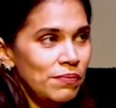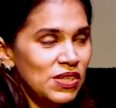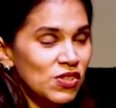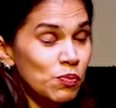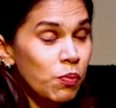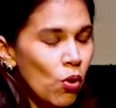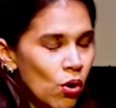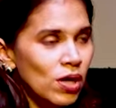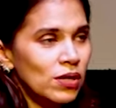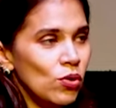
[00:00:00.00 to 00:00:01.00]
be
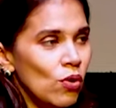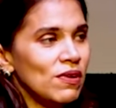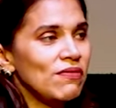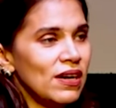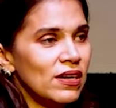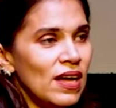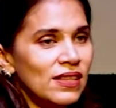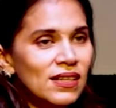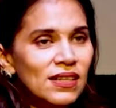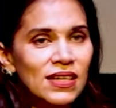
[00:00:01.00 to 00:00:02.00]
spoken over one
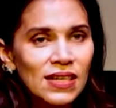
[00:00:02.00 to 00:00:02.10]
another